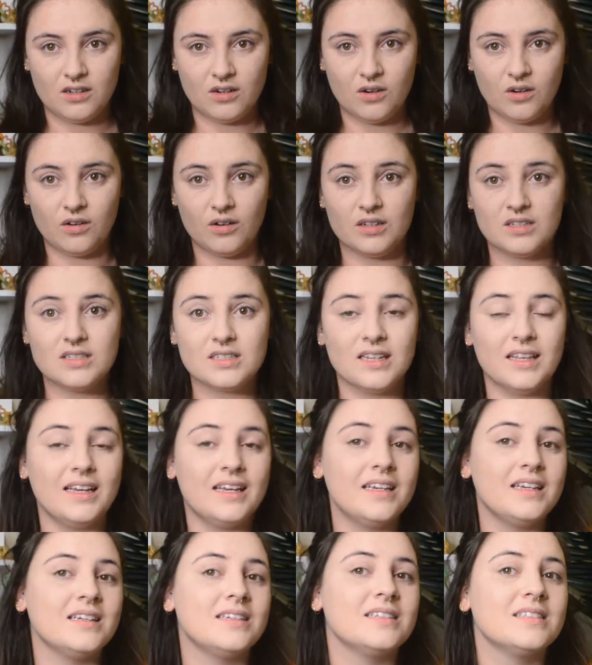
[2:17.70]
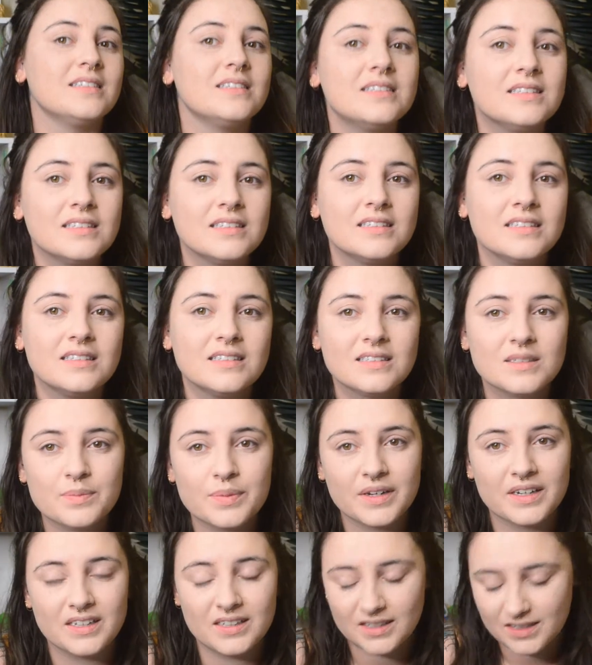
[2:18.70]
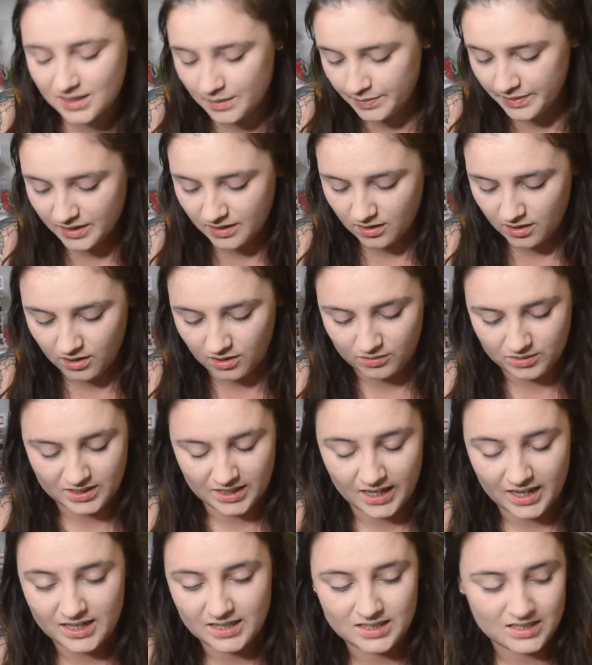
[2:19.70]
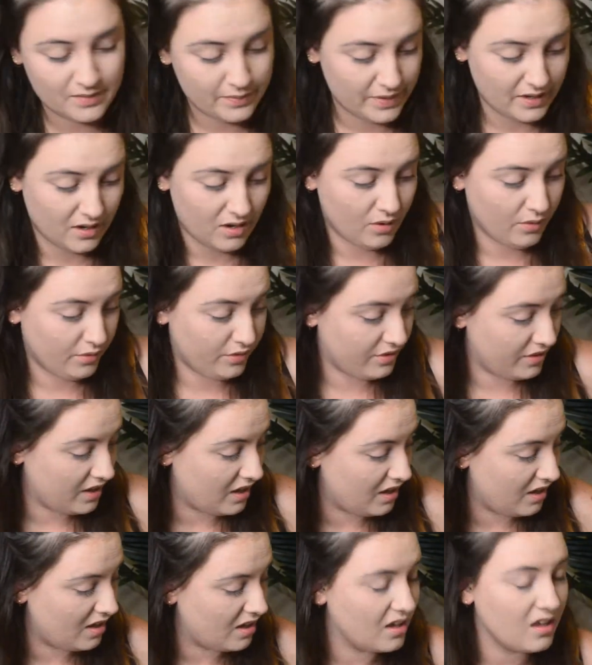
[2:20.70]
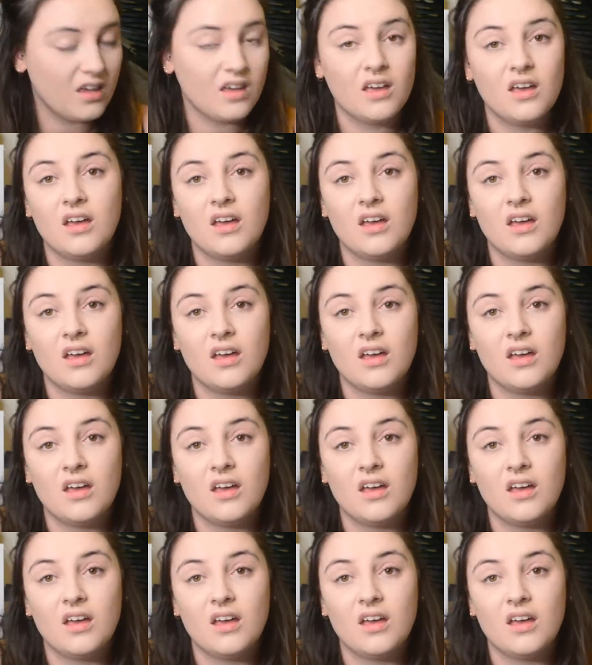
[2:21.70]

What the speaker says: honestly. It's been a whole day, it's been a whole thing.